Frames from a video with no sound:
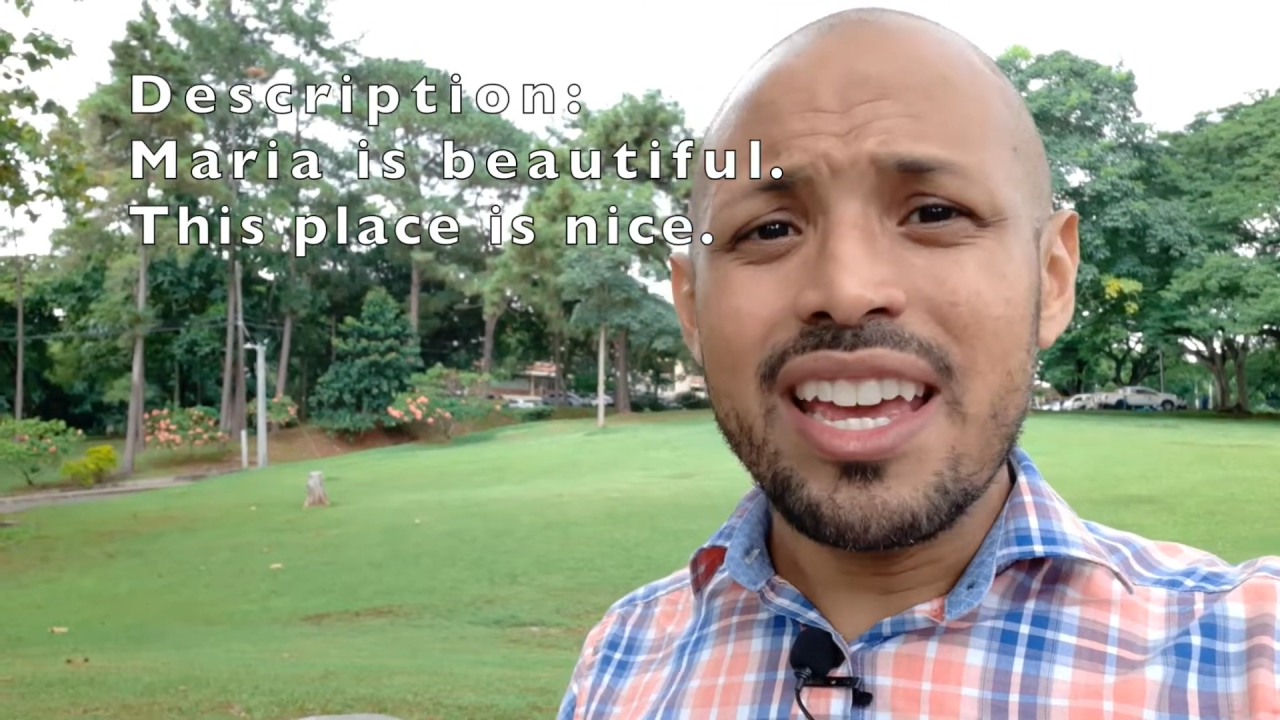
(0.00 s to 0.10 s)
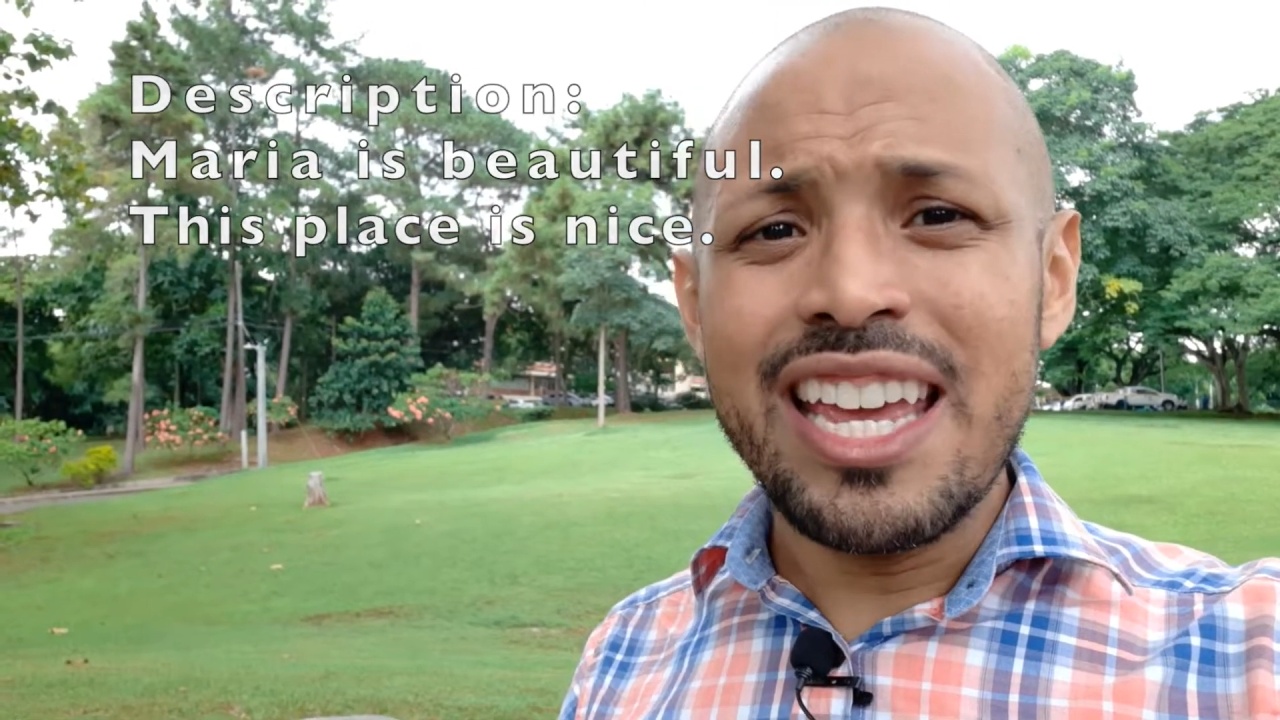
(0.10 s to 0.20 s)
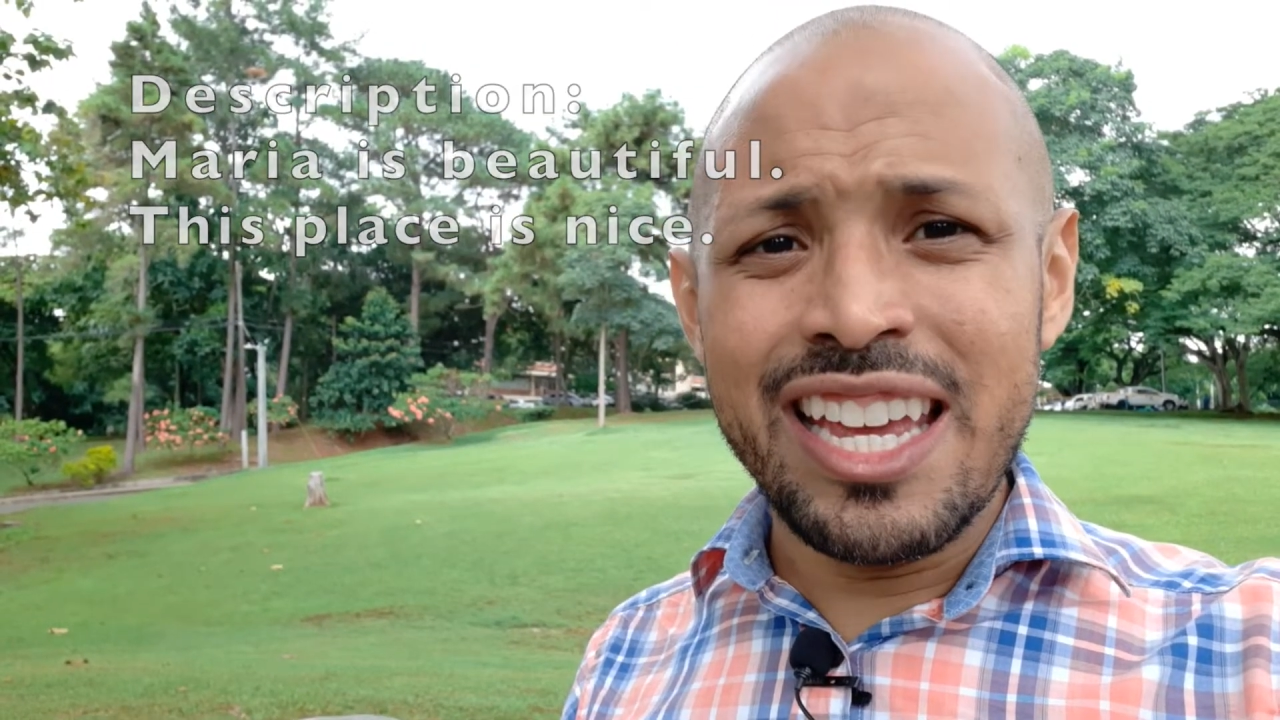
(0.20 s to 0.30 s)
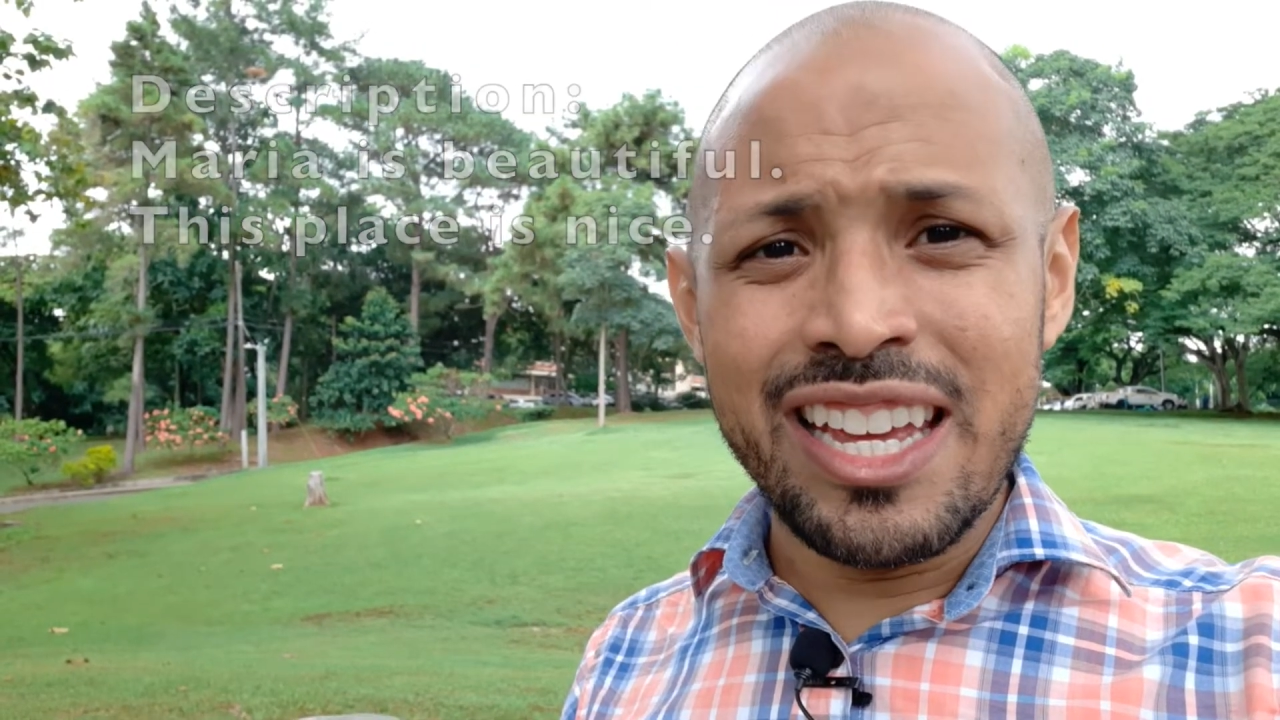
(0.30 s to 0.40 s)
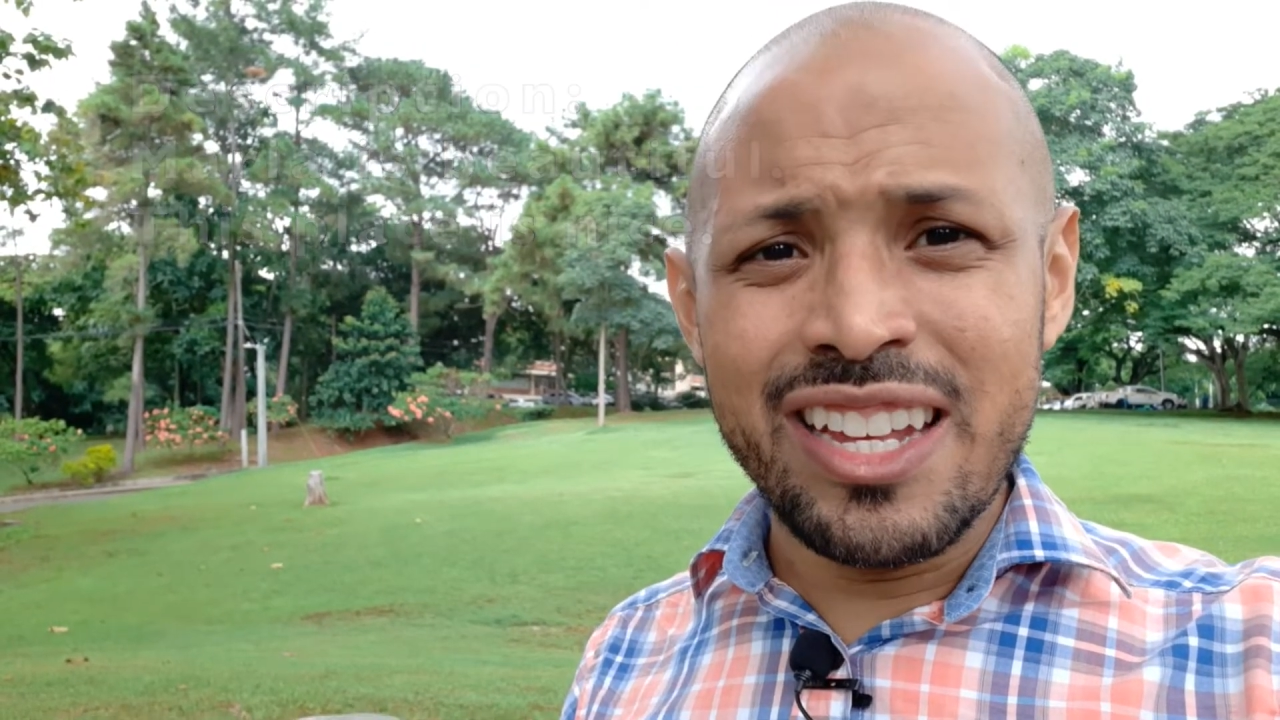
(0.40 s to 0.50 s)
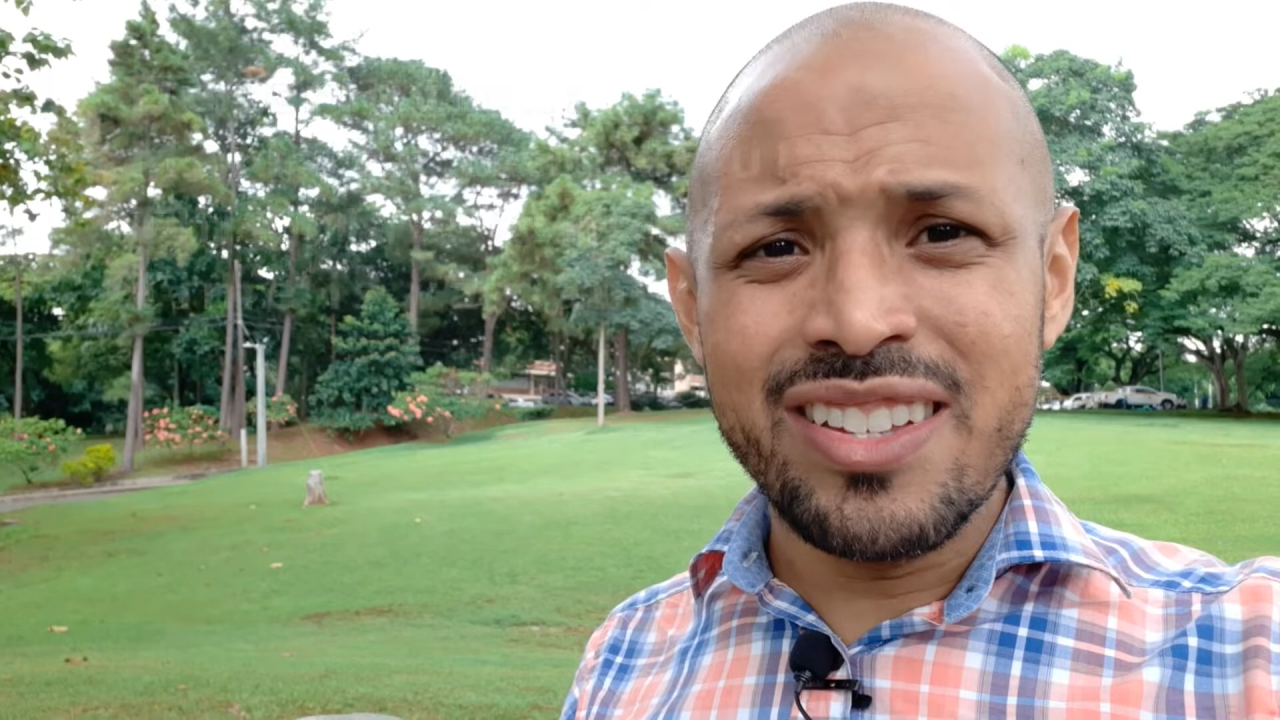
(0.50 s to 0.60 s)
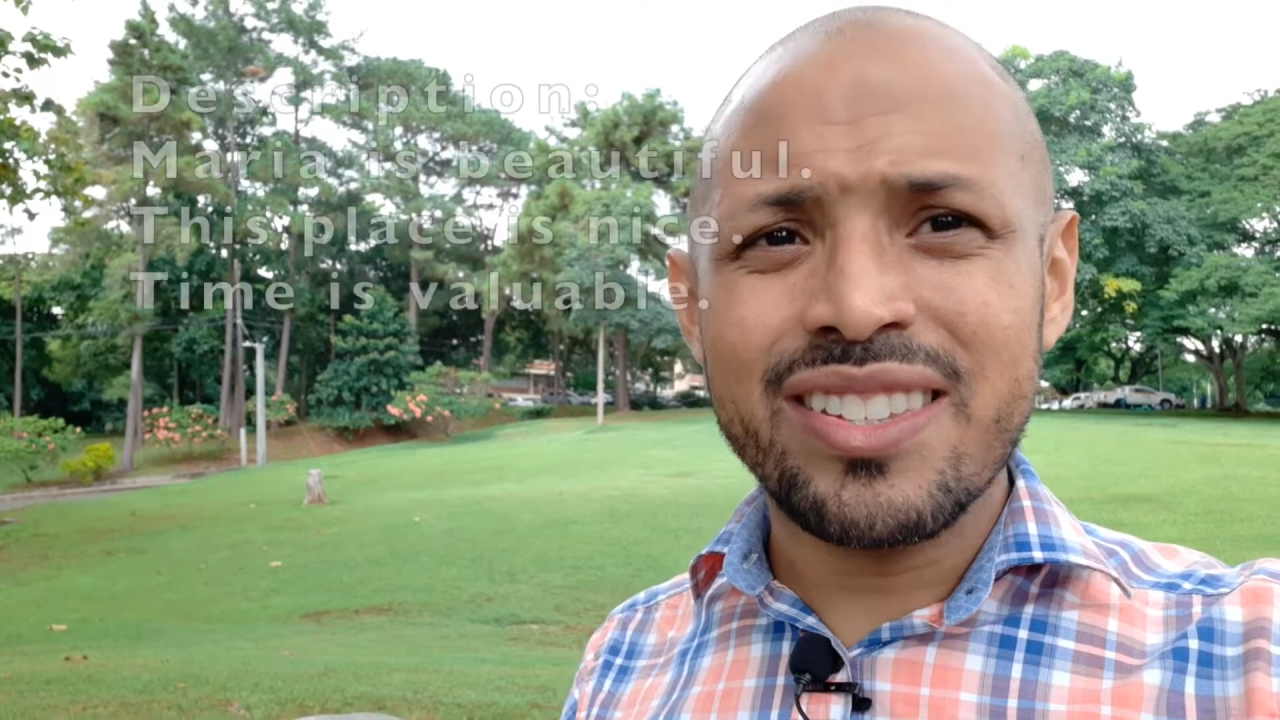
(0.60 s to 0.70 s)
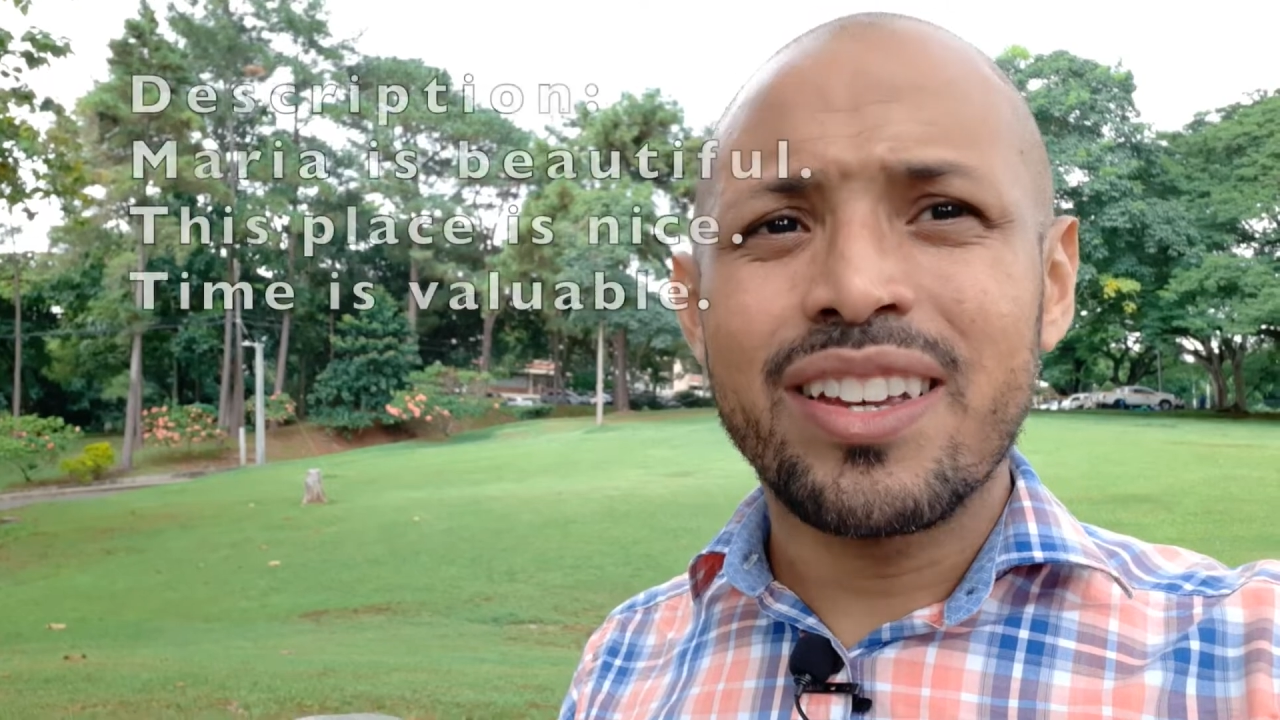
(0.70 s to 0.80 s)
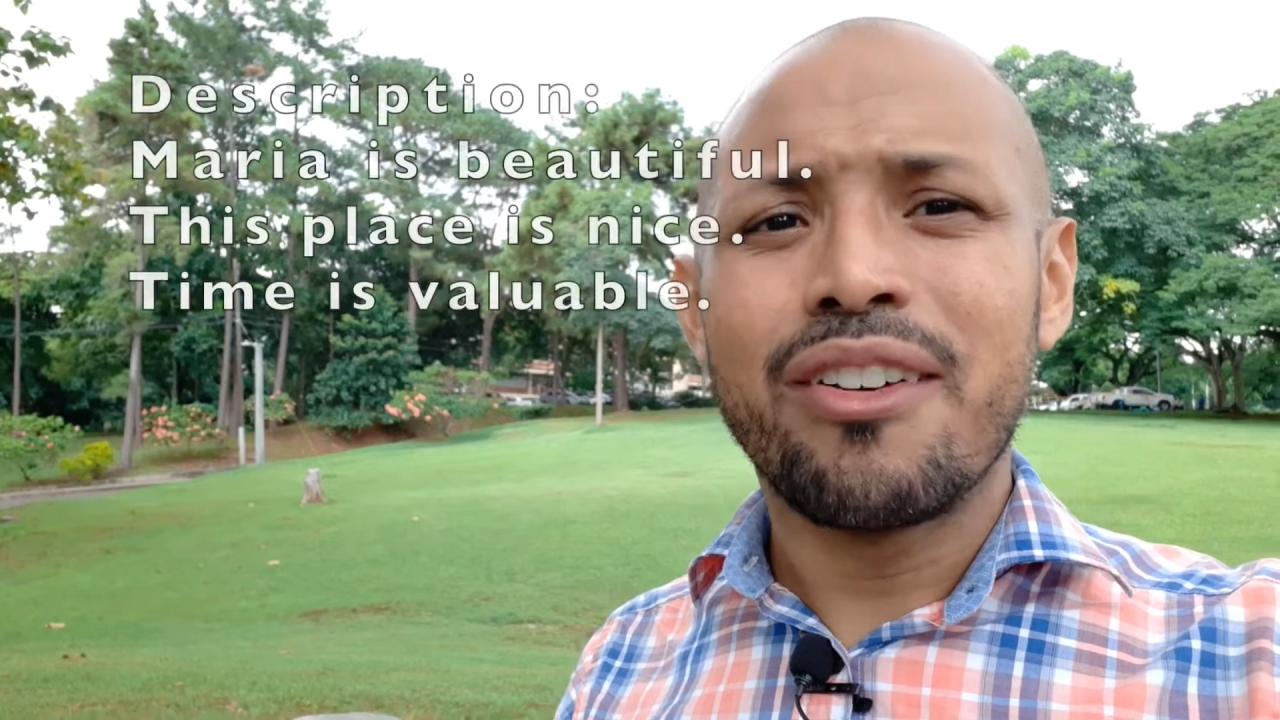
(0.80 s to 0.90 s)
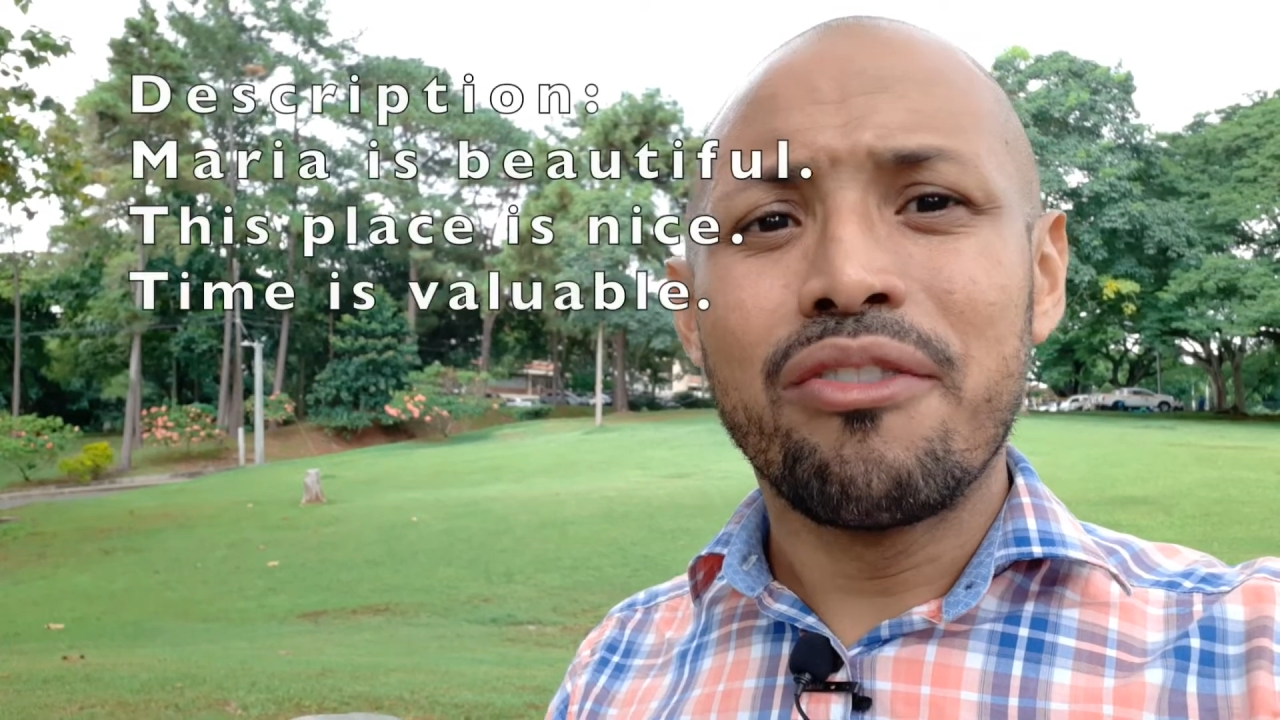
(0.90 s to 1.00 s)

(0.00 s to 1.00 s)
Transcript: is